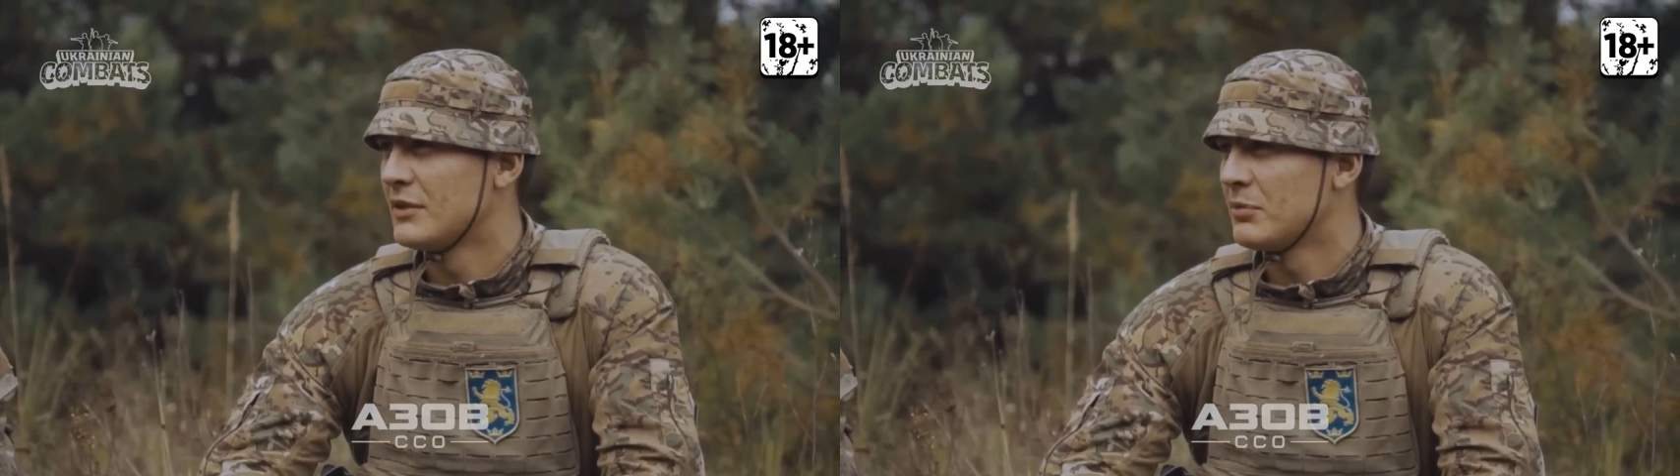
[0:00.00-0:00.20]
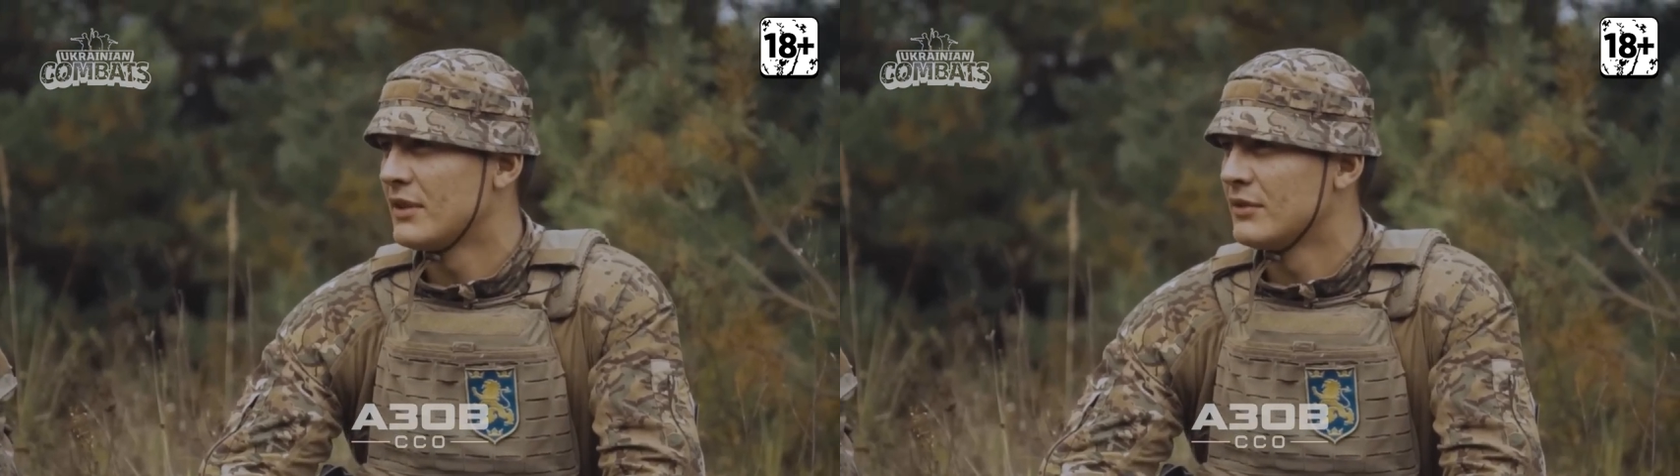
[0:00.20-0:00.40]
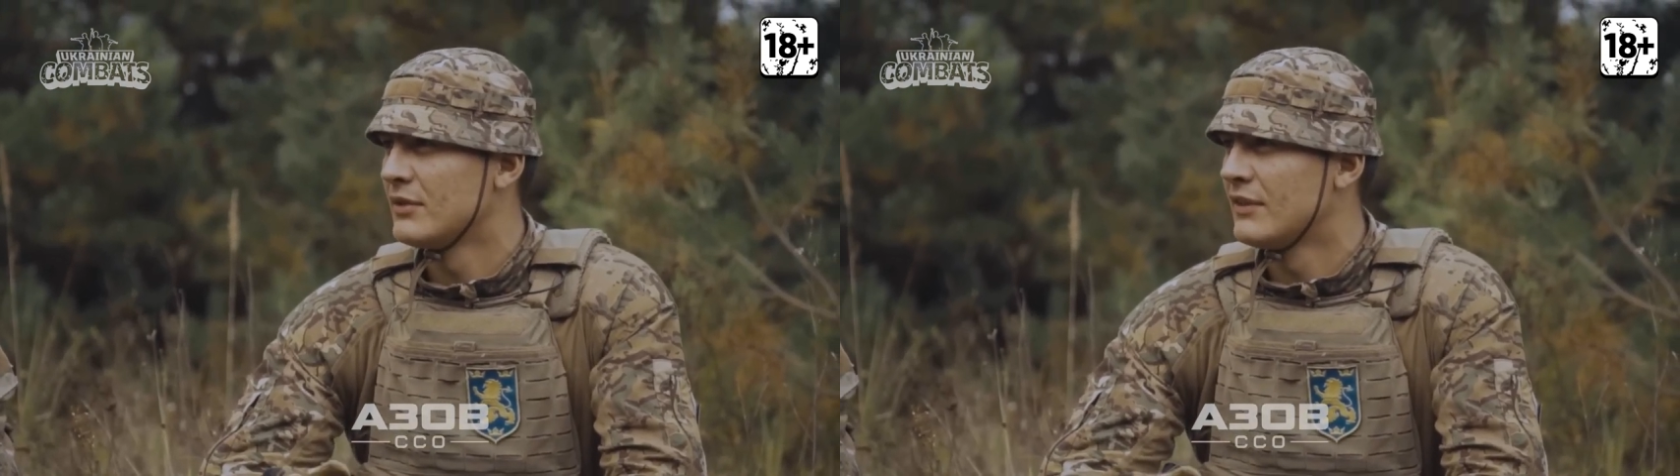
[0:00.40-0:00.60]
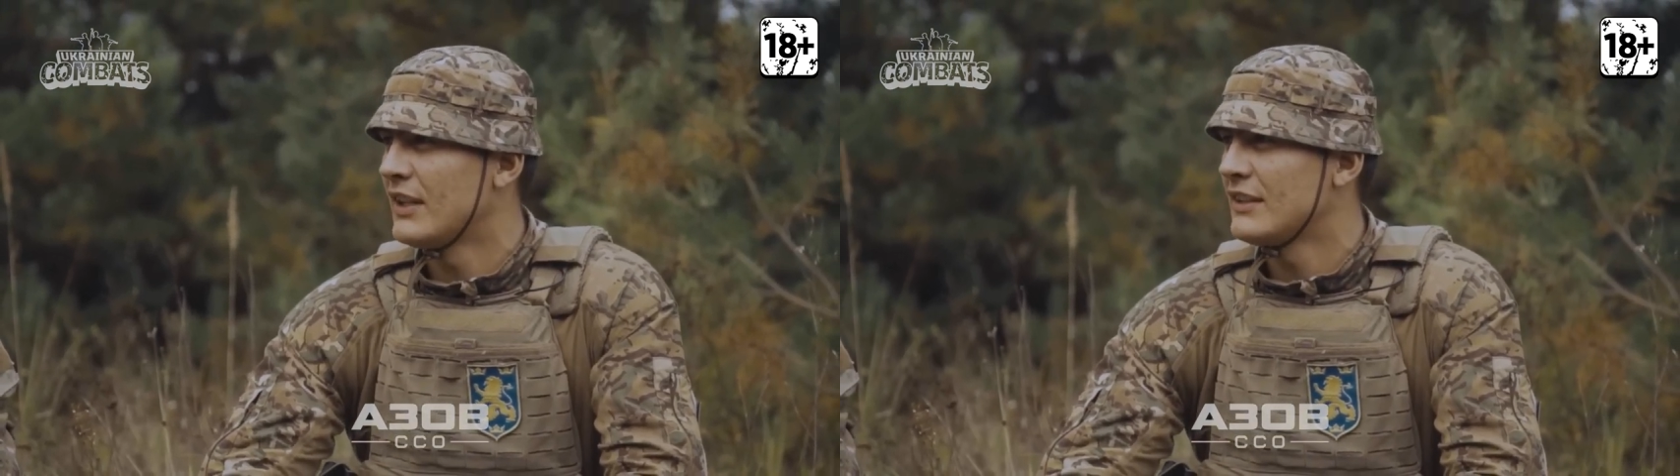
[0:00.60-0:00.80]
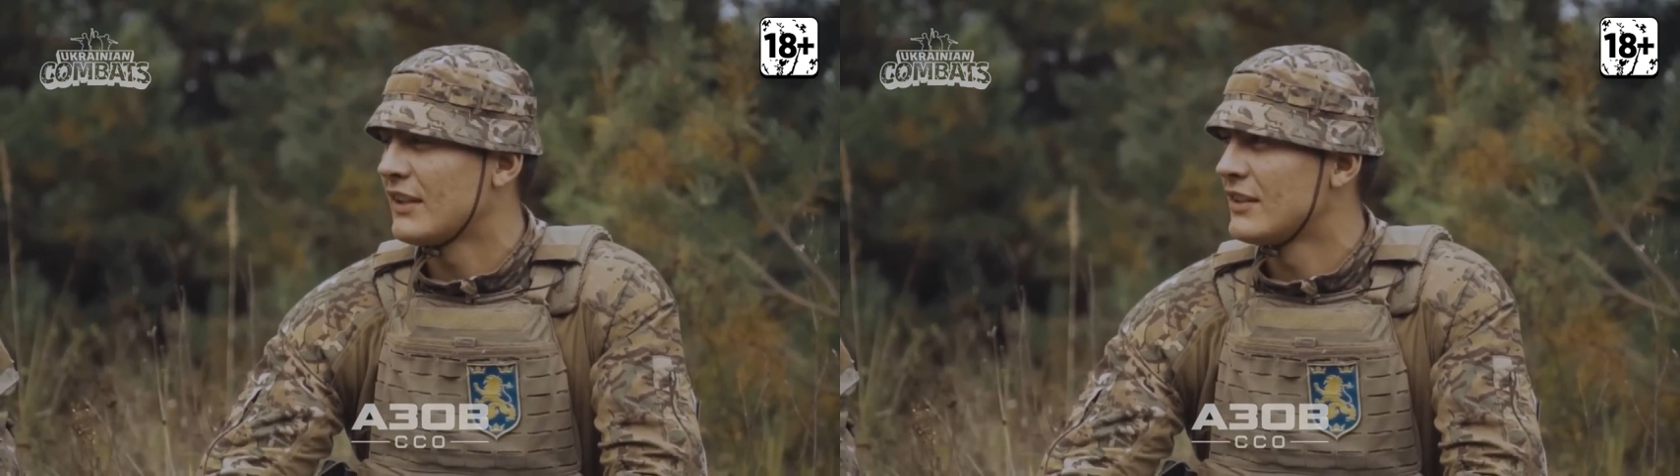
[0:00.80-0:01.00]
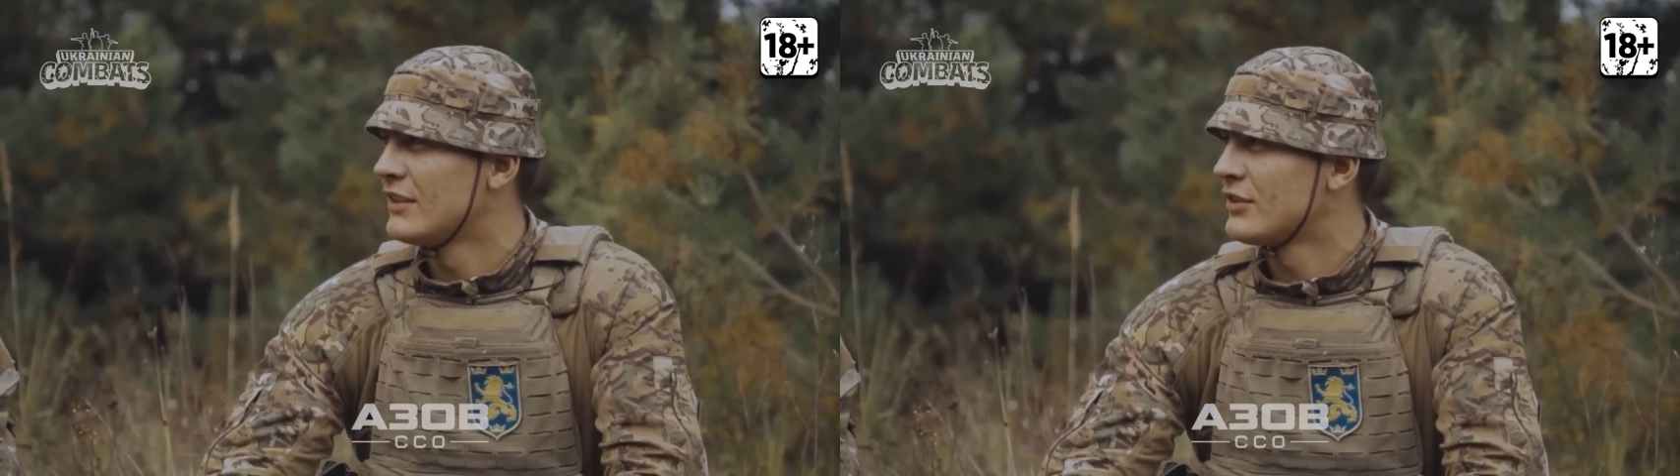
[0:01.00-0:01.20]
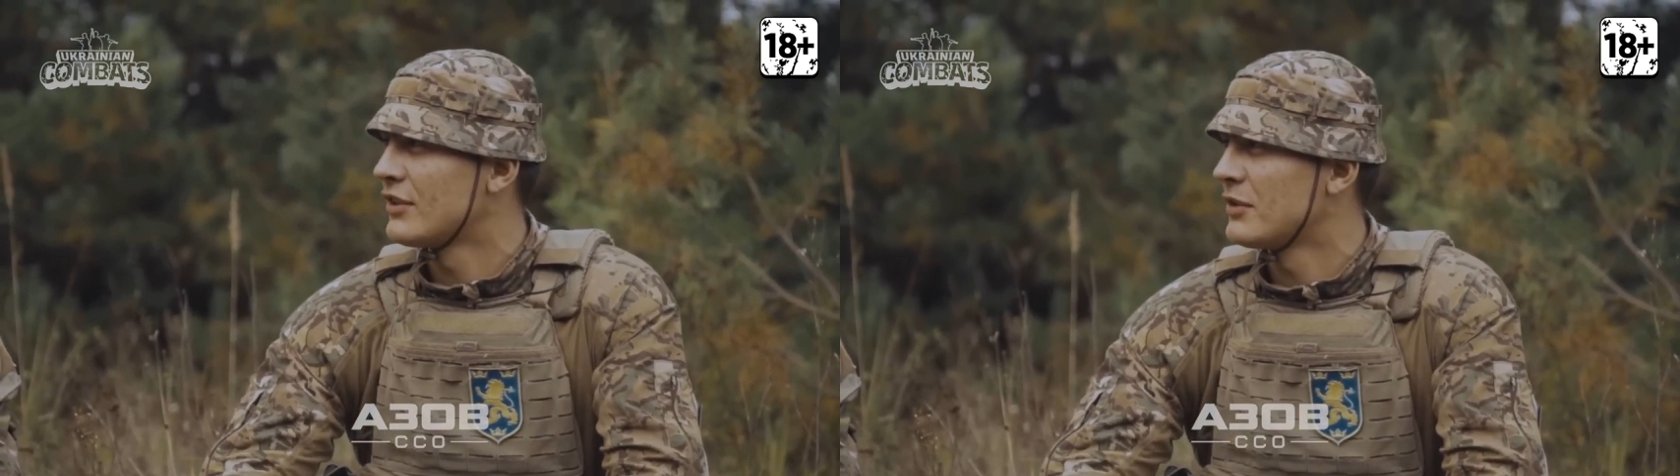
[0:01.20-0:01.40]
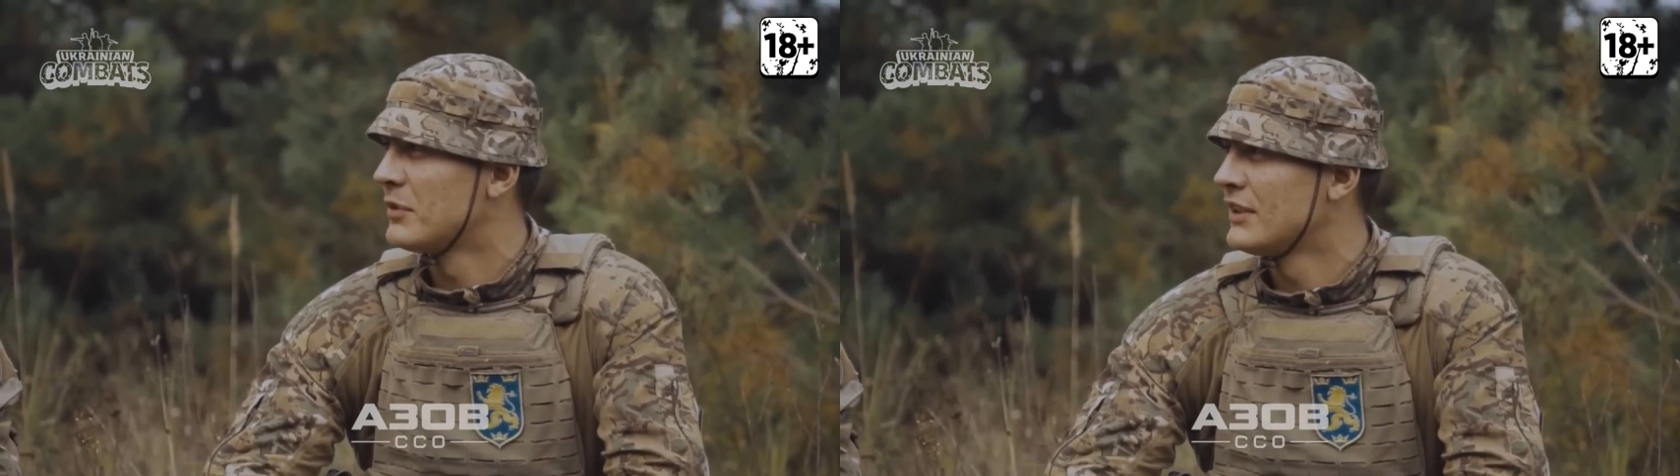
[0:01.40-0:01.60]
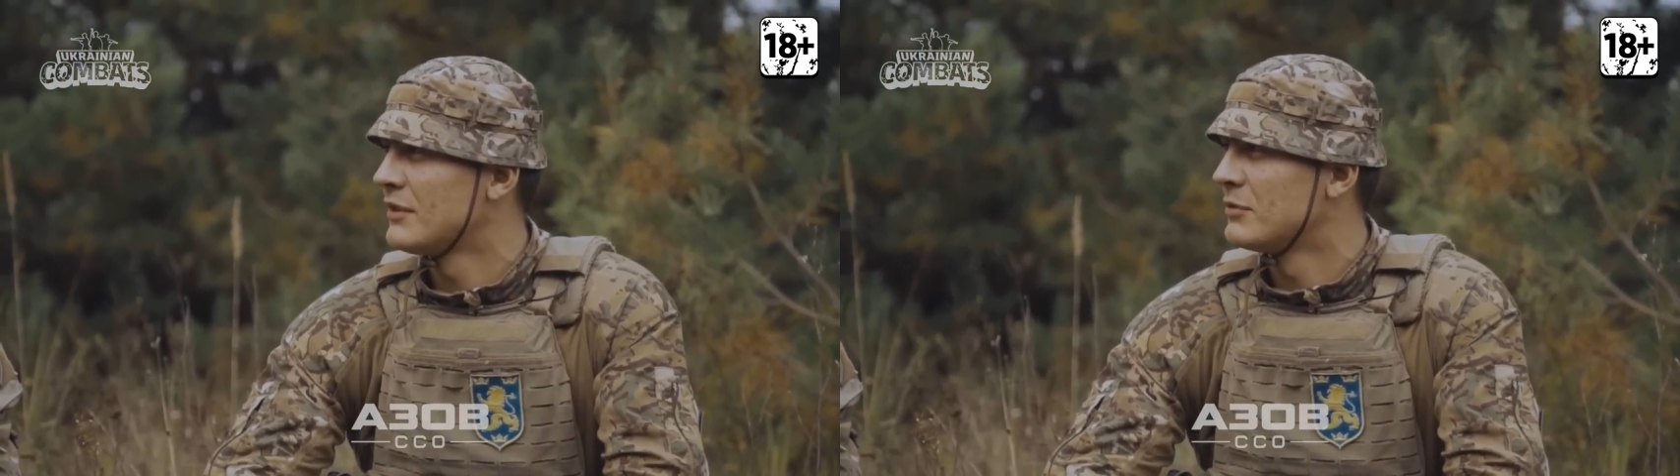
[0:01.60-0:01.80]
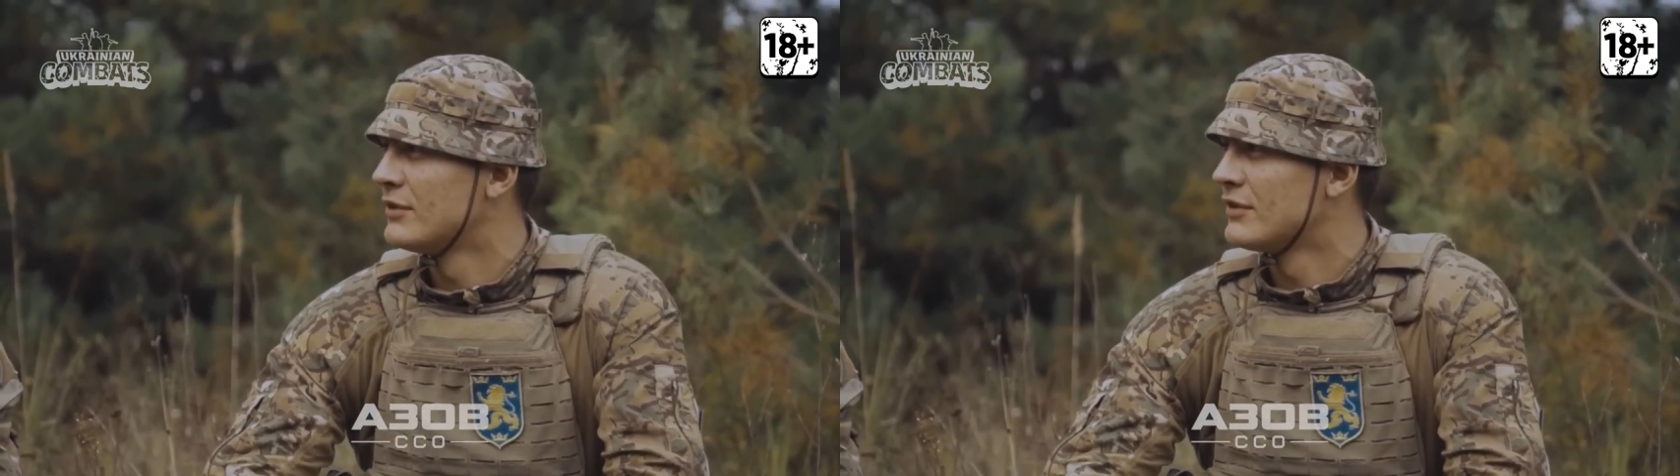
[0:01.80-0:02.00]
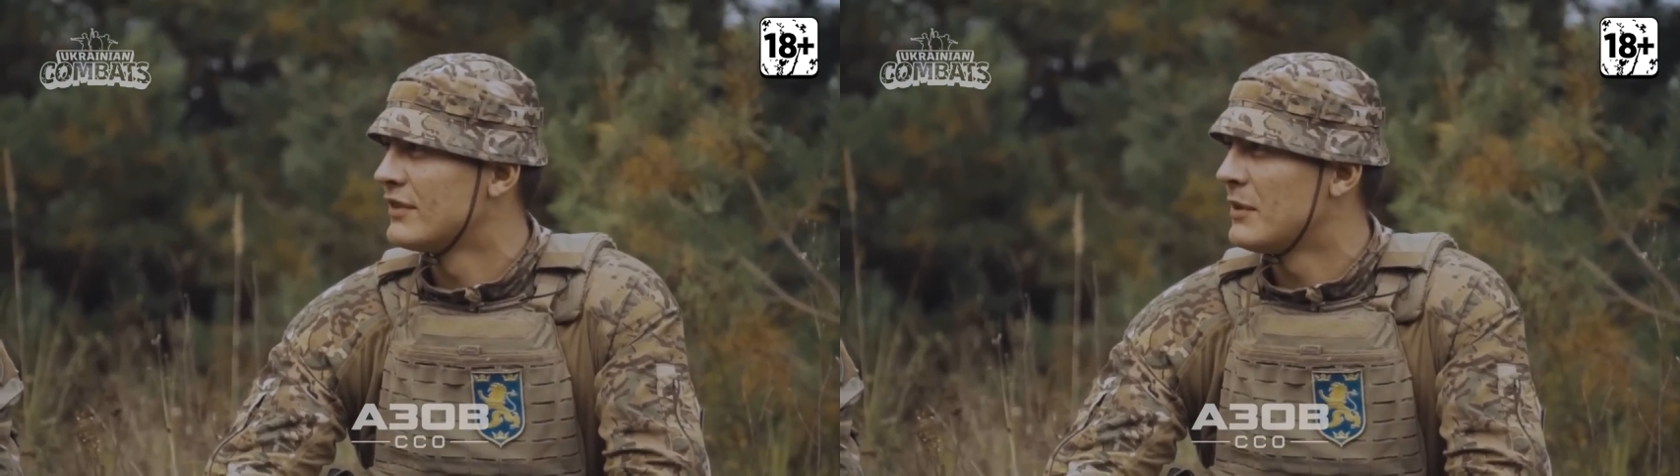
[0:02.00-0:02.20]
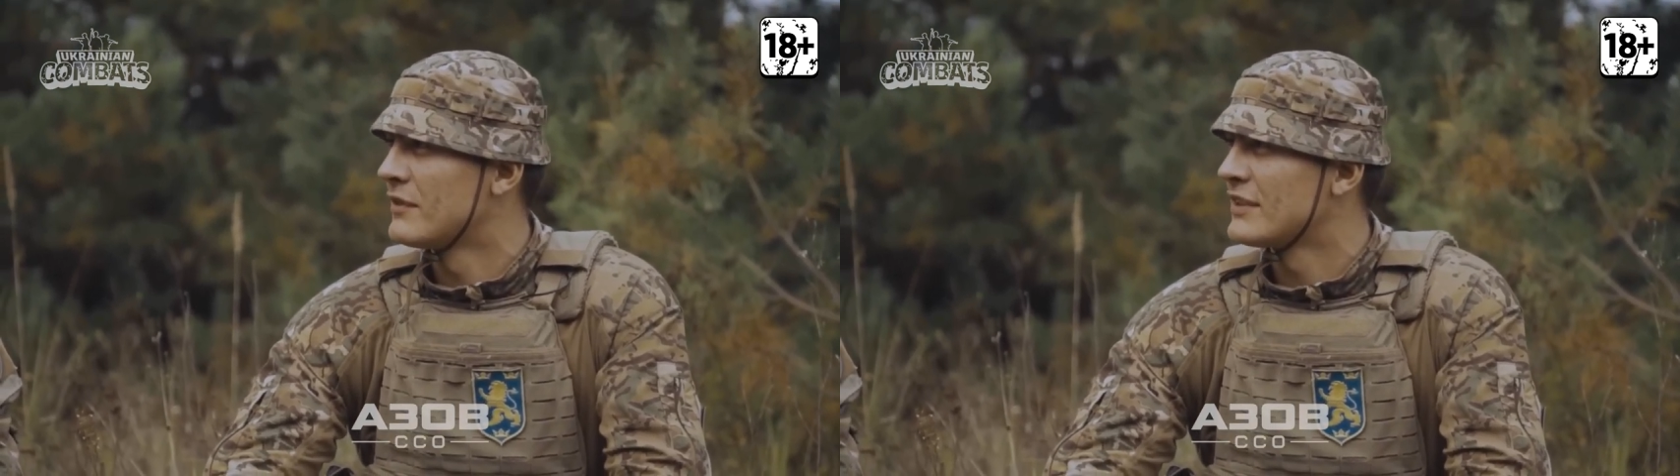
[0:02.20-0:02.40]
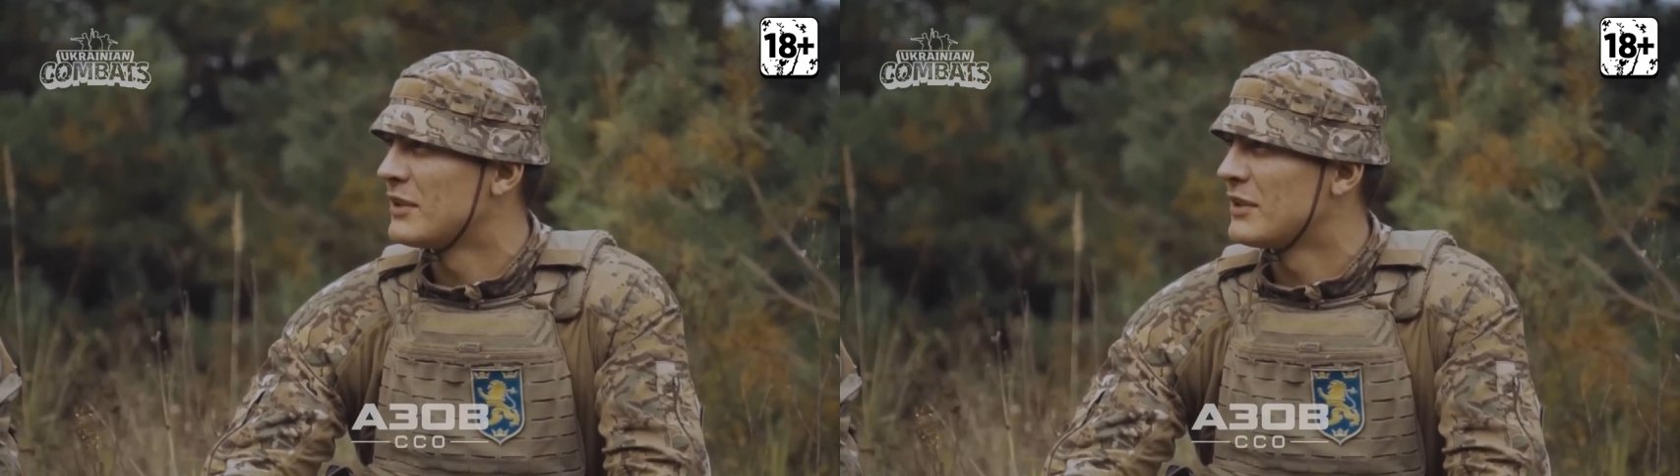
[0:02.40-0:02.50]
Tell me what to do. I'll do everything with you.